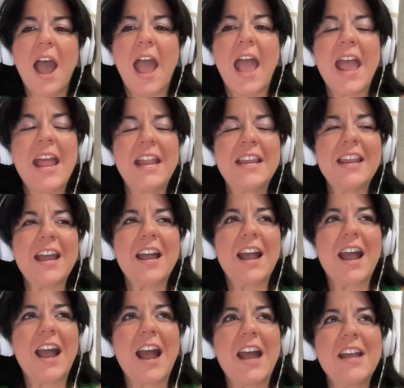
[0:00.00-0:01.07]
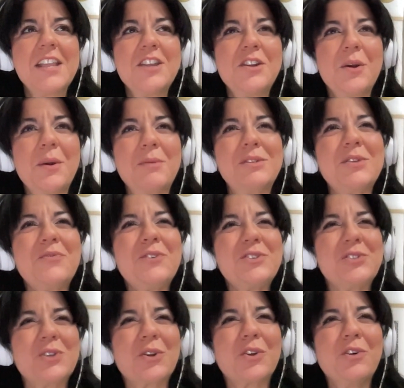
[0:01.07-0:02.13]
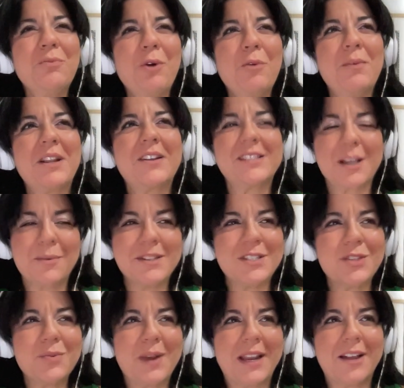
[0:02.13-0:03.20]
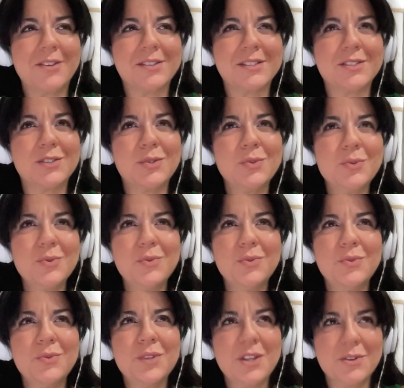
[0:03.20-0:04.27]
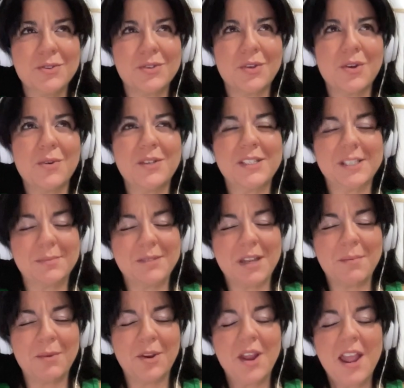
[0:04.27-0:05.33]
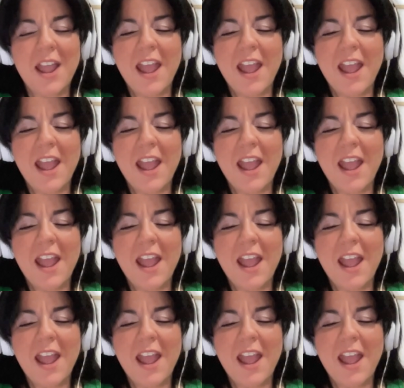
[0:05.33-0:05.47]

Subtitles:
And it was a full circle moment because I went to the White House 2 years ago in September.